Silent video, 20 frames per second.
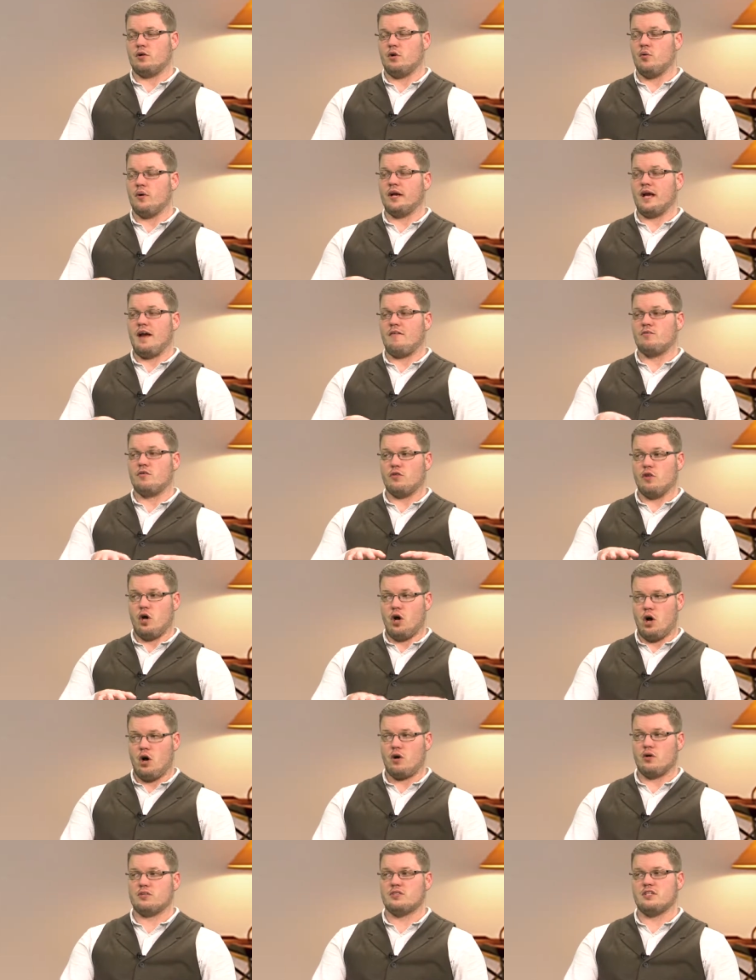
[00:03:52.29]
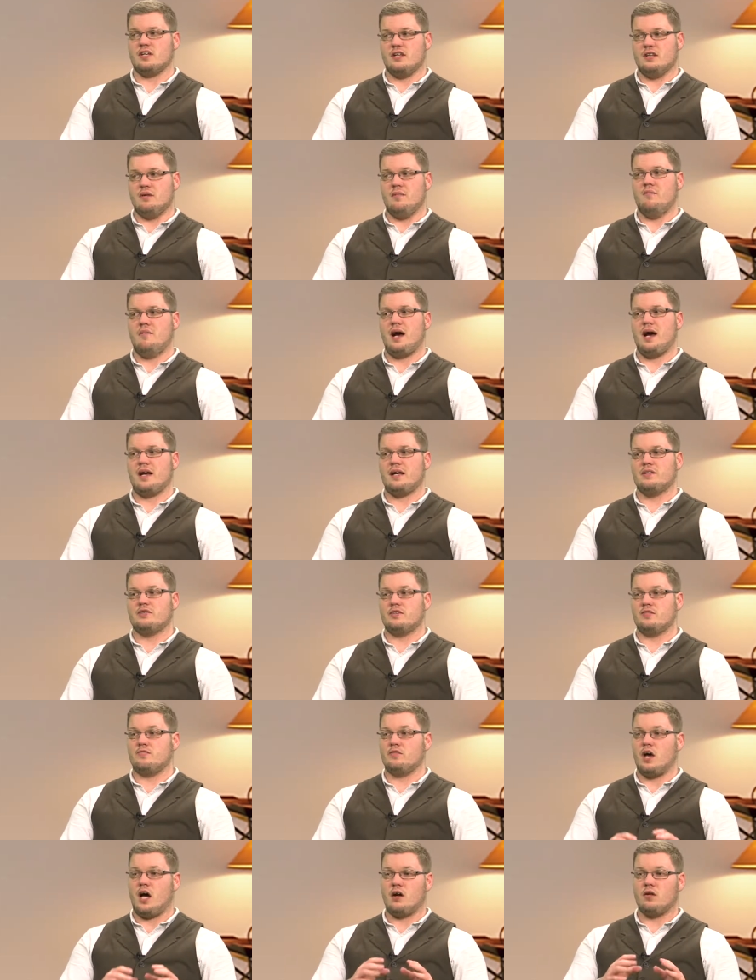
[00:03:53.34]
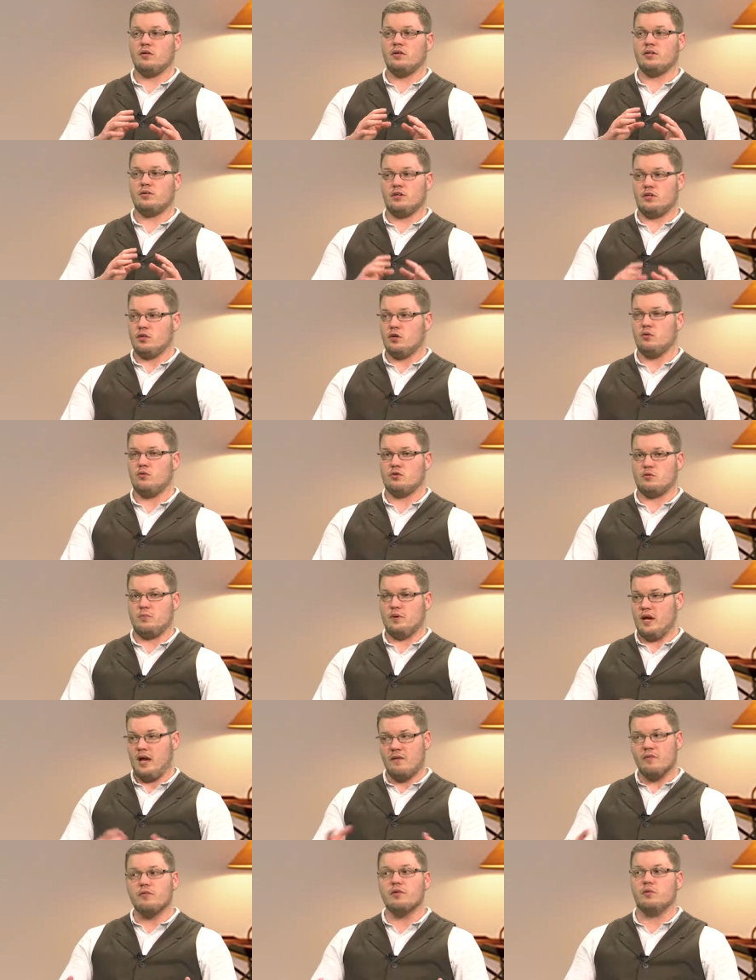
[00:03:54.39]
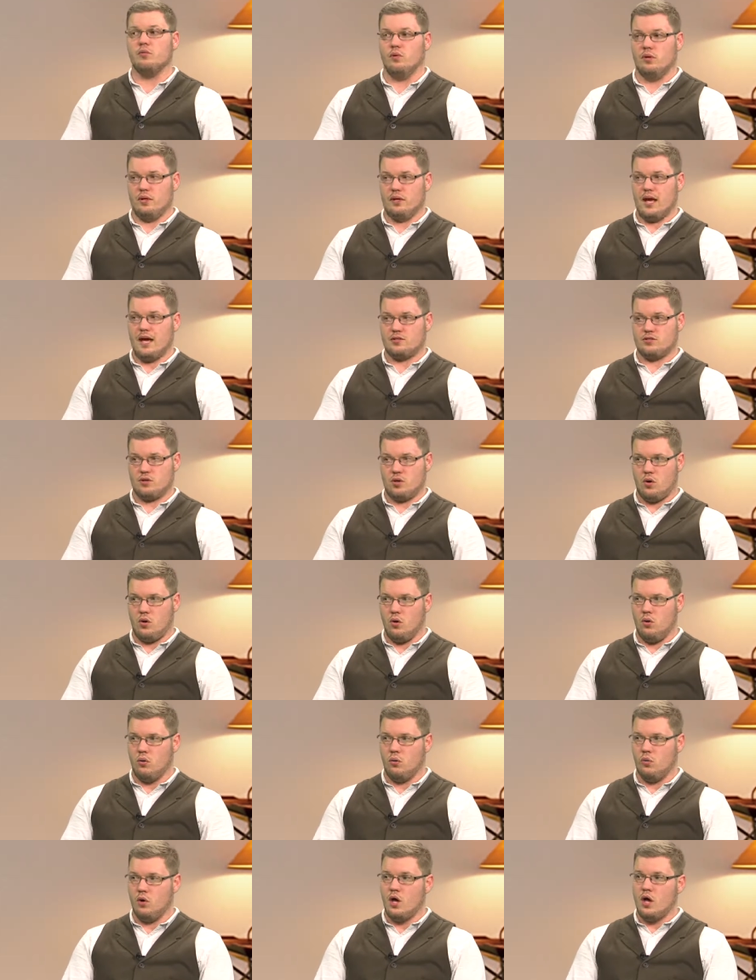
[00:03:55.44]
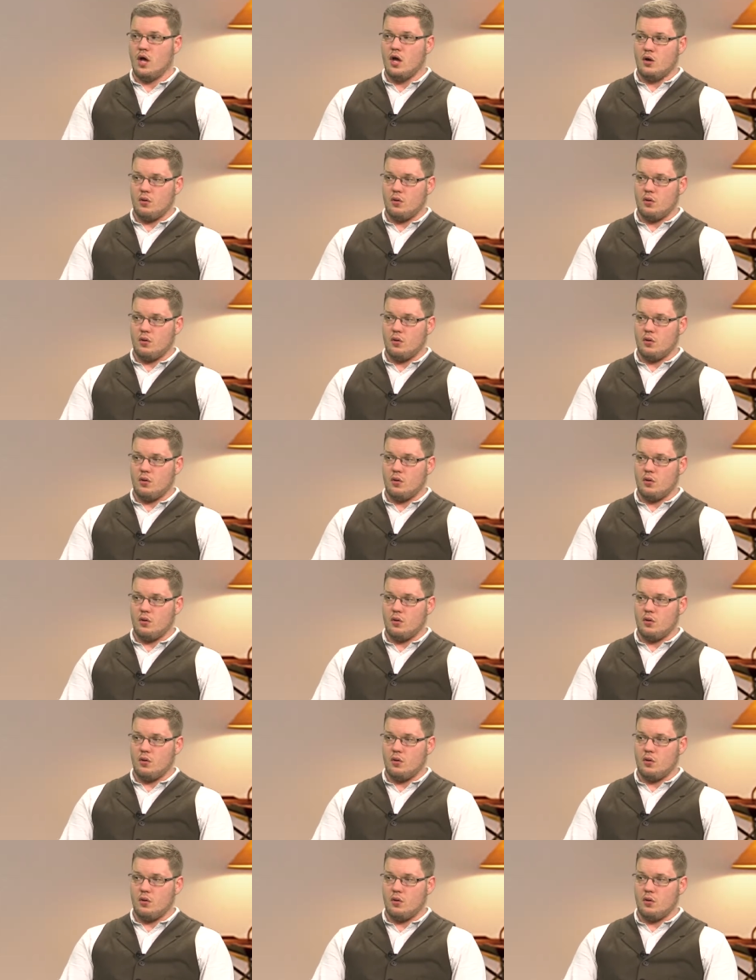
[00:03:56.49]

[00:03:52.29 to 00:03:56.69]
going after the hearts and the minds of not only the youth, but everyone as a whole.